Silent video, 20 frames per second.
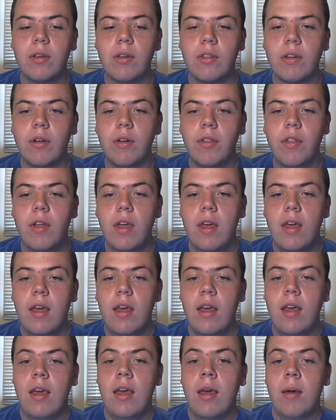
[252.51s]
So
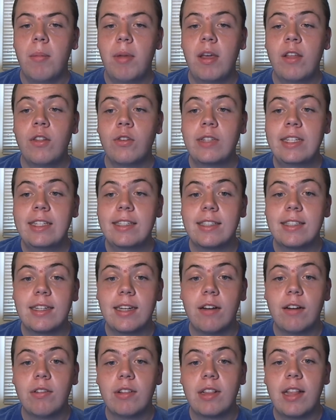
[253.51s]
Panthers easily
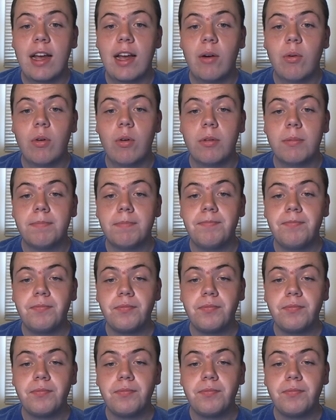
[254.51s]
covered that one.